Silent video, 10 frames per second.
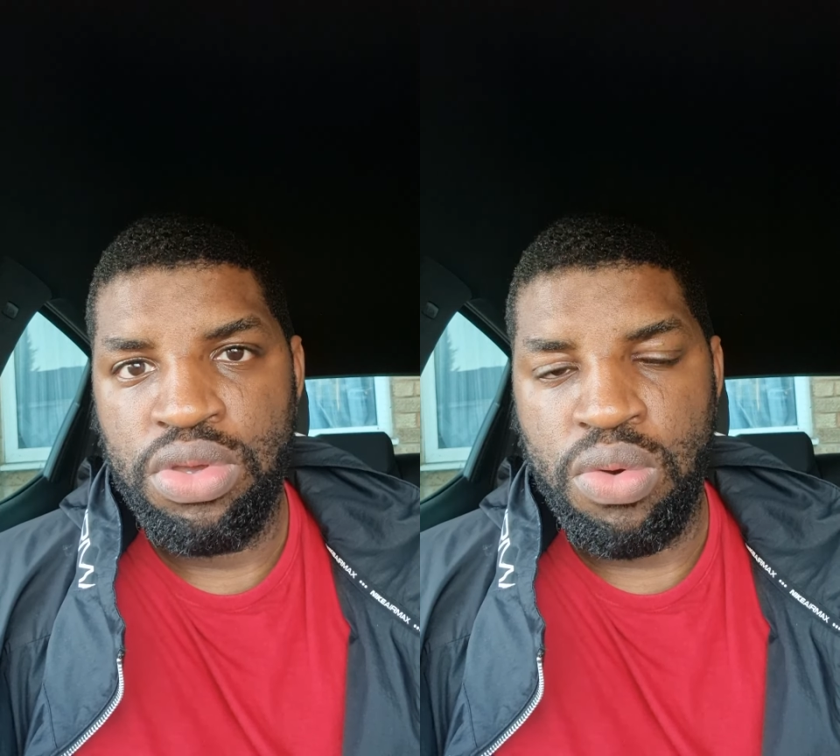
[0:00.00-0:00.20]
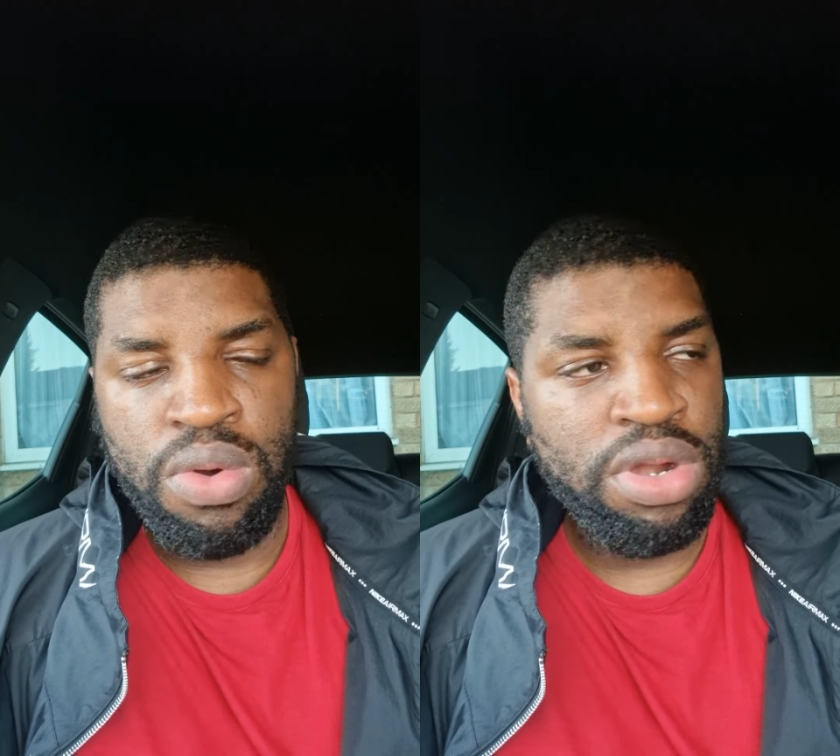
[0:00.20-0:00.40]

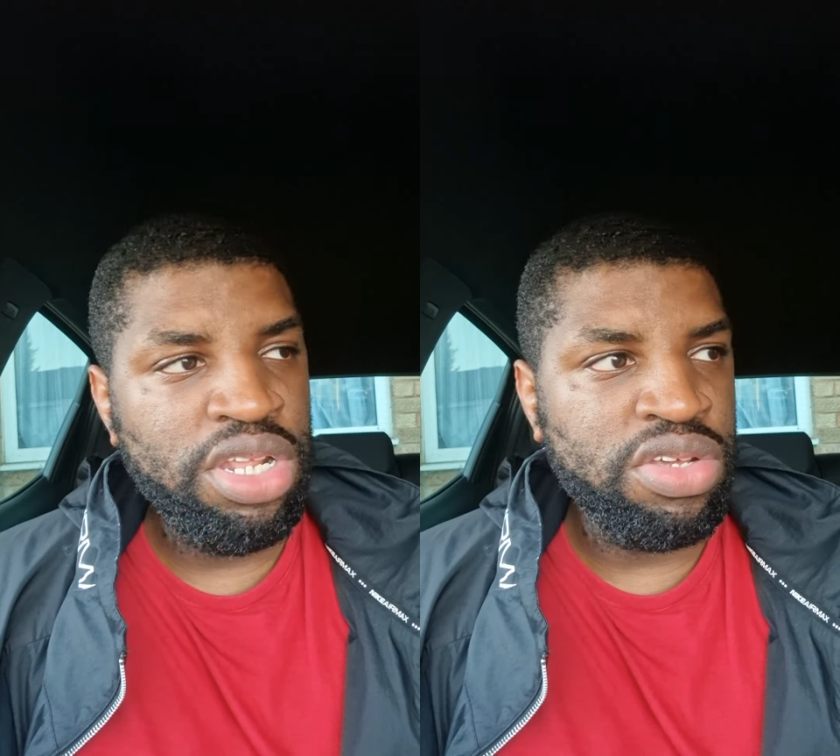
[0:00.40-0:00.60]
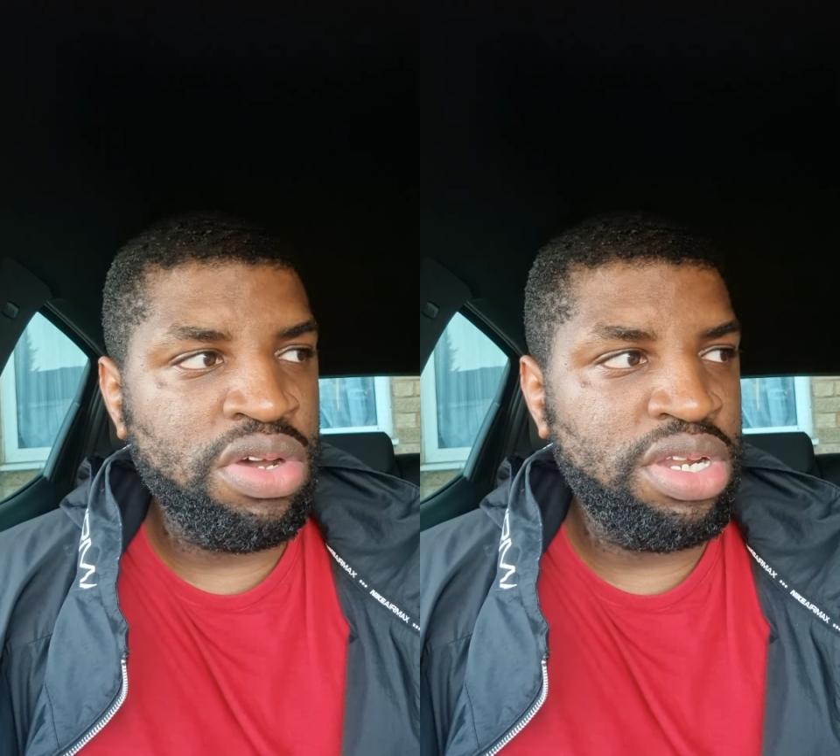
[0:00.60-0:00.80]
All he
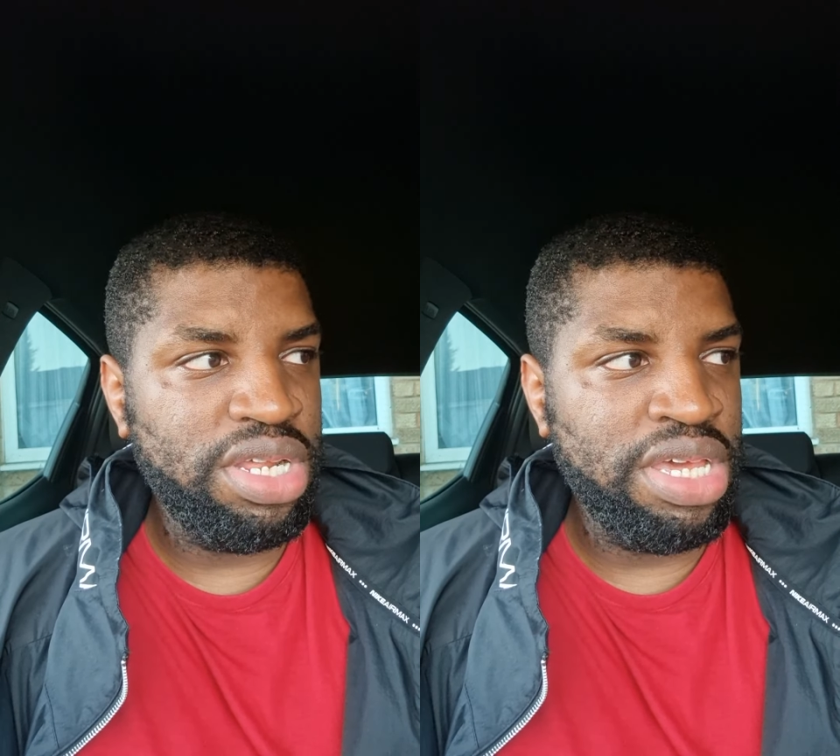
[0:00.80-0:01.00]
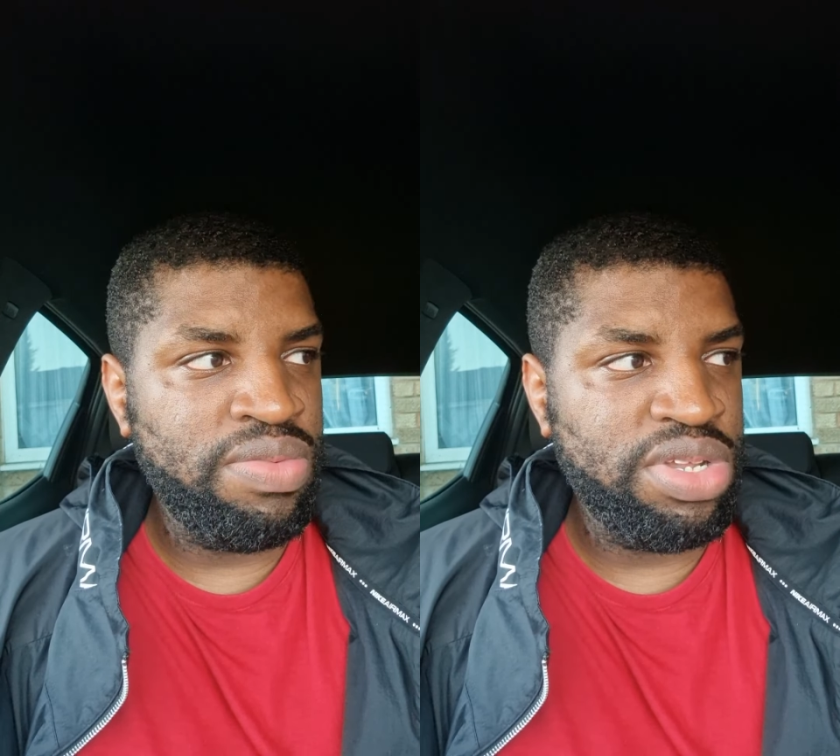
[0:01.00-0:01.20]

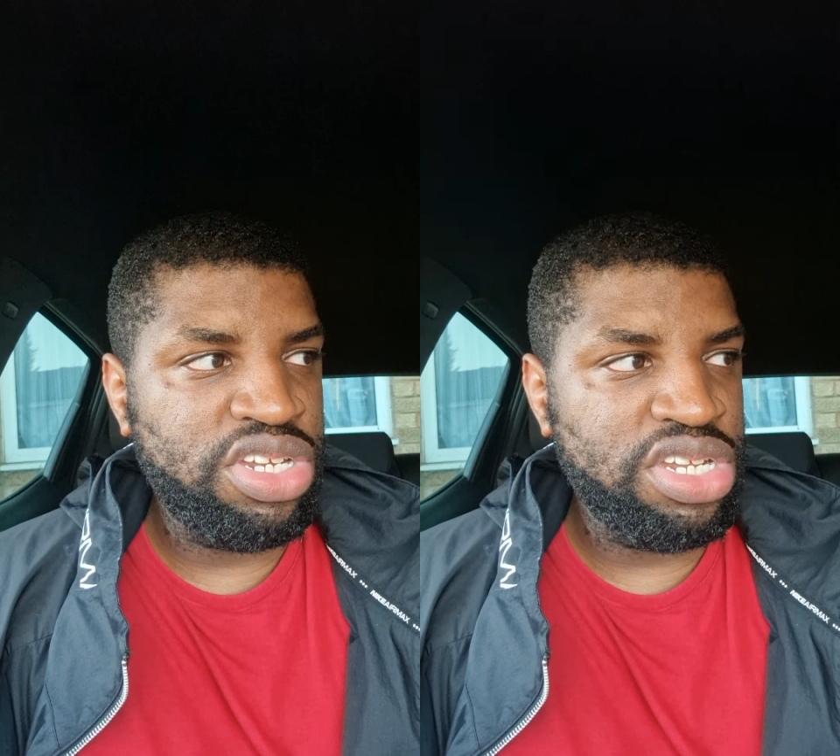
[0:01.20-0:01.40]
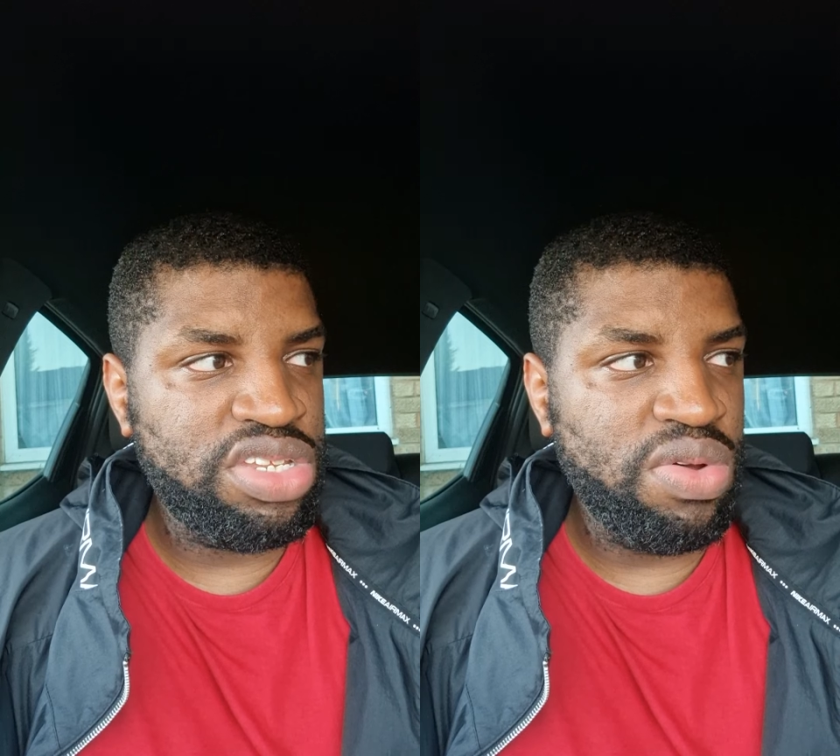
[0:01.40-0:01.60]
done, he was
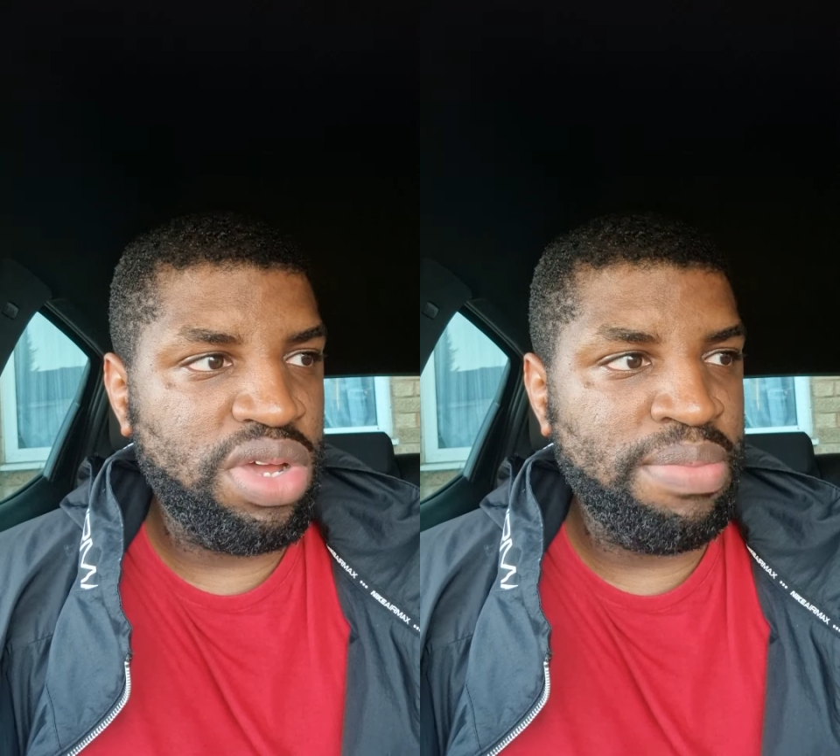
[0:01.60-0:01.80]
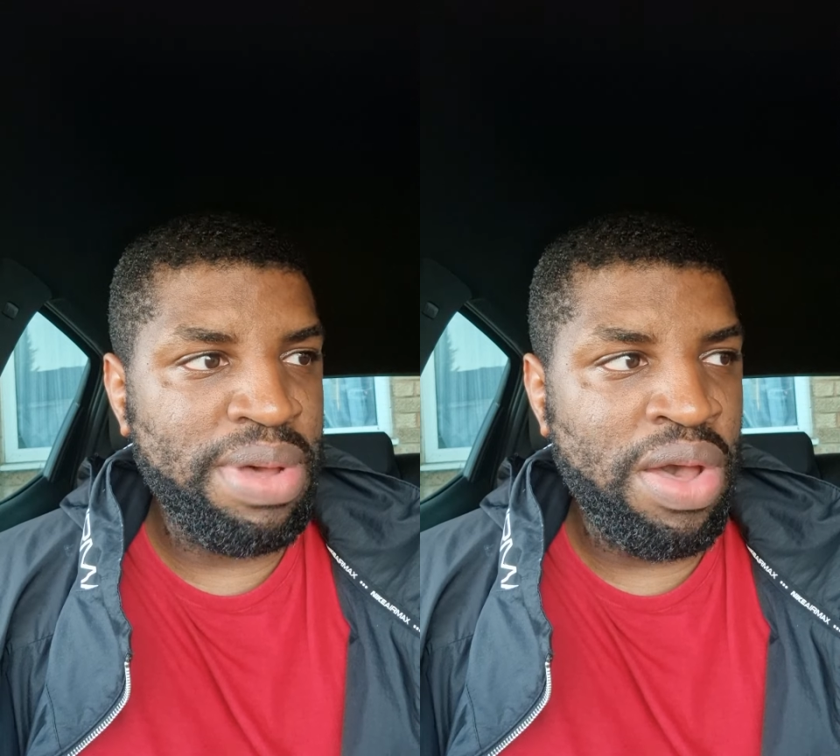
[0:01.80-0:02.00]
just
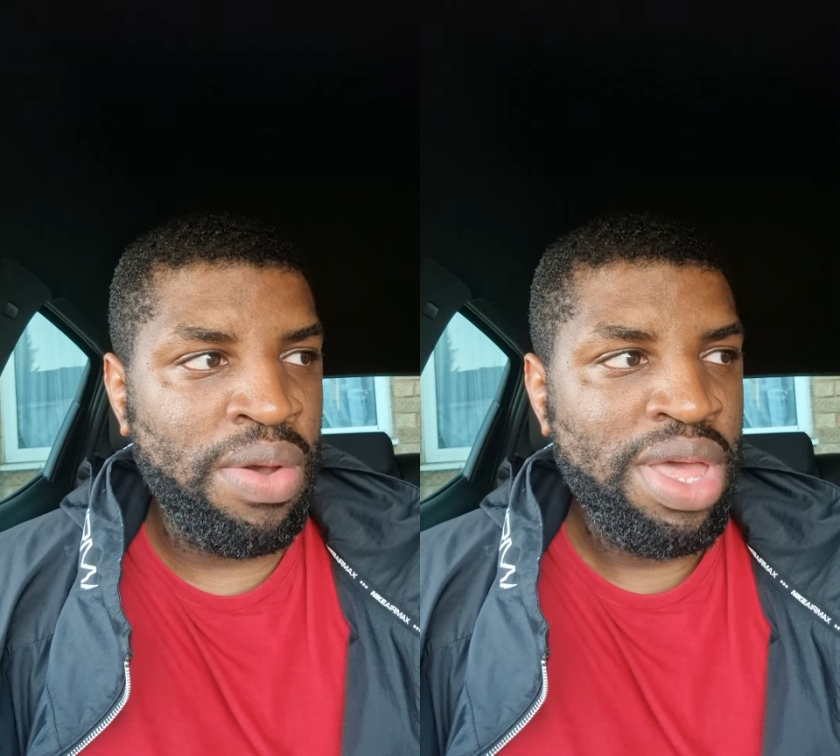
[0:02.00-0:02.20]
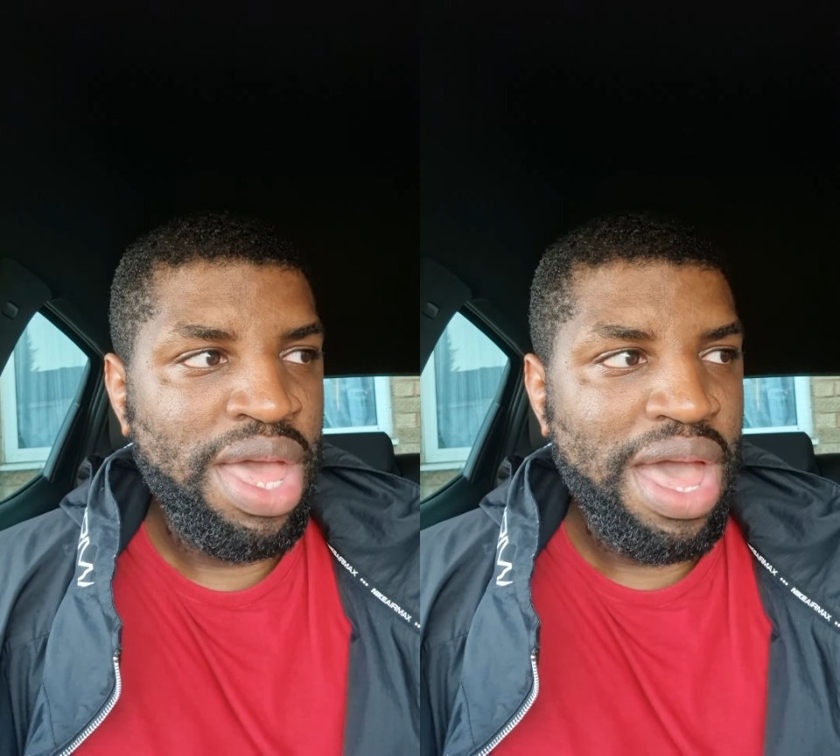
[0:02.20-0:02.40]
talking
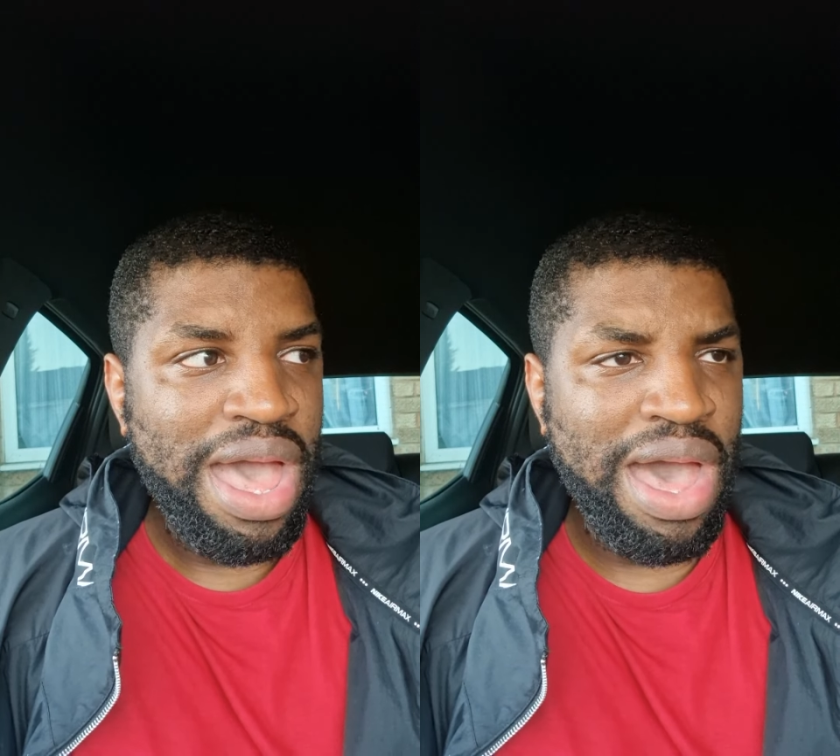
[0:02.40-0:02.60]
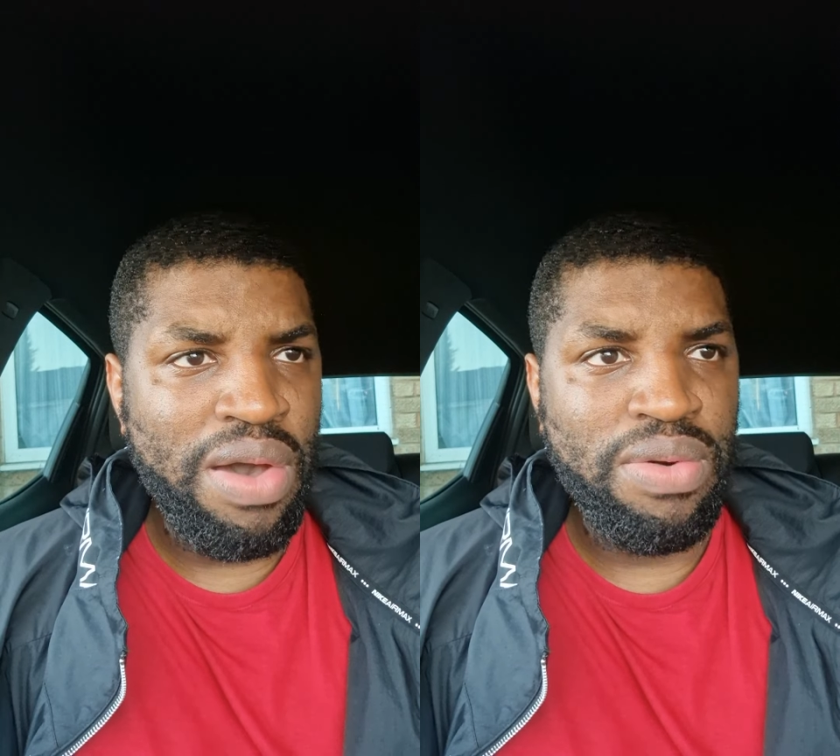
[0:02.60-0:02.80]
about
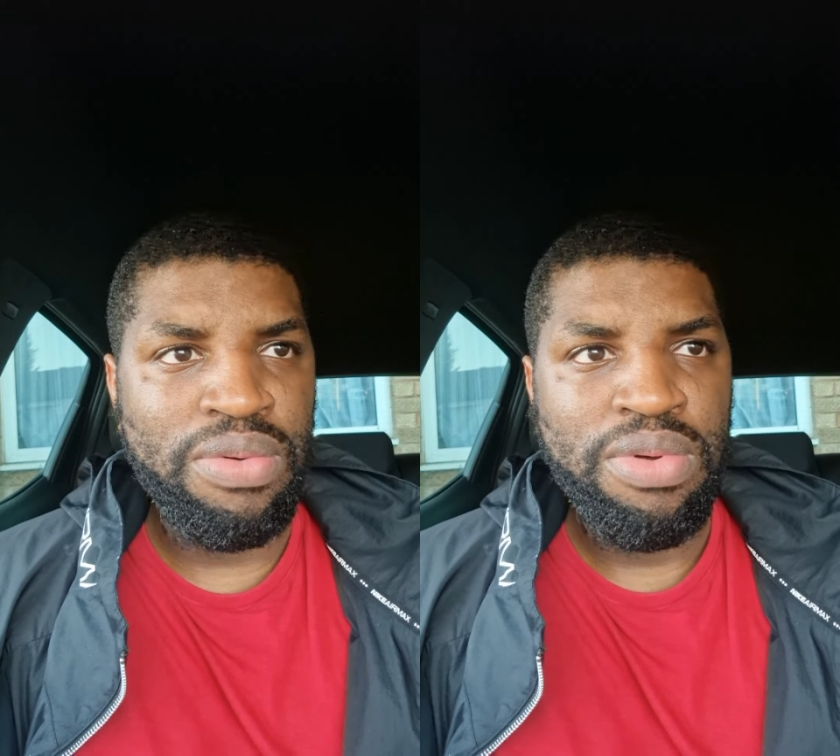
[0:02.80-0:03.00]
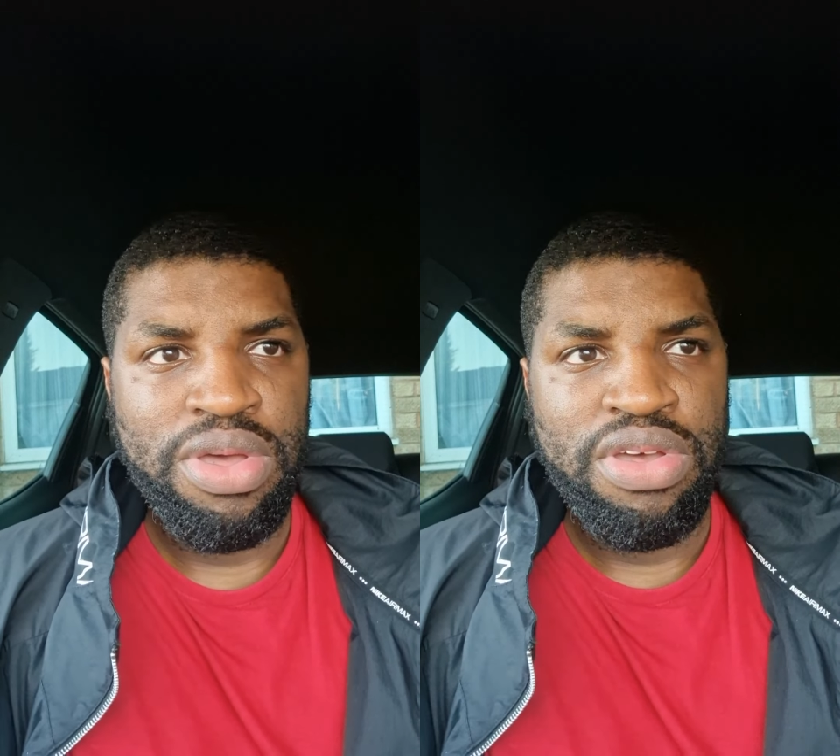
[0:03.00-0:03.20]
how